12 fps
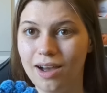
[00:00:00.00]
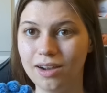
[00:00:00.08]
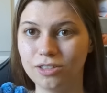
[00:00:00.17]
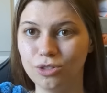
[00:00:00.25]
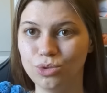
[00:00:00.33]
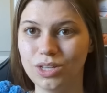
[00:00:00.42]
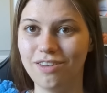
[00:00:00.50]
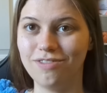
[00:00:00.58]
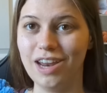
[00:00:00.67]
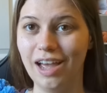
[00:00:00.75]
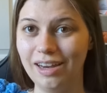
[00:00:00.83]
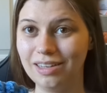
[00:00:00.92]
octos have
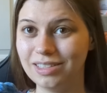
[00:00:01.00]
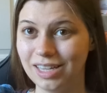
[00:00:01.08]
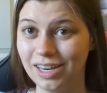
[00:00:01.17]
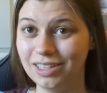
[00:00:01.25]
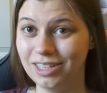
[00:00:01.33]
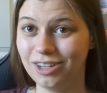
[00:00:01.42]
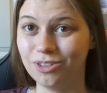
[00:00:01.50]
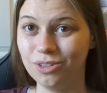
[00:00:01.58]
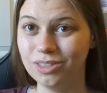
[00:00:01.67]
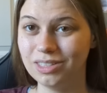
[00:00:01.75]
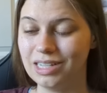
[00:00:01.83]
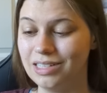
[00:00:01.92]
9
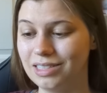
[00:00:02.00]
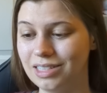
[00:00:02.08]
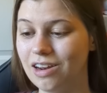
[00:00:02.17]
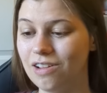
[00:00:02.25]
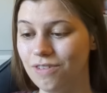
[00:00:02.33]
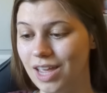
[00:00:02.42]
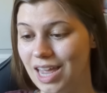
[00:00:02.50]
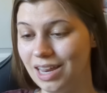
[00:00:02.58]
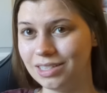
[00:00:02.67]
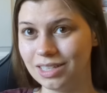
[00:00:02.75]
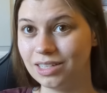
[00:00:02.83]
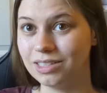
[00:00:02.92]
tentacles instead of
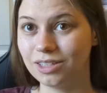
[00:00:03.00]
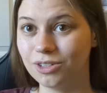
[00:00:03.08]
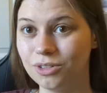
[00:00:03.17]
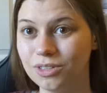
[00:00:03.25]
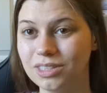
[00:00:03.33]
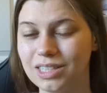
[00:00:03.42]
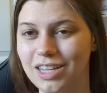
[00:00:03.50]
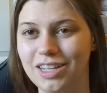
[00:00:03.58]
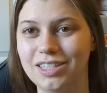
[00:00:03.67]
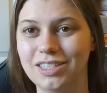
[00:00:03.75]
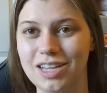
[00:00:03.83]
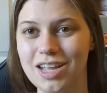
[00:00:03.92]
8 tentacles,
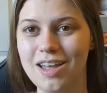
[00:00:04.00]
and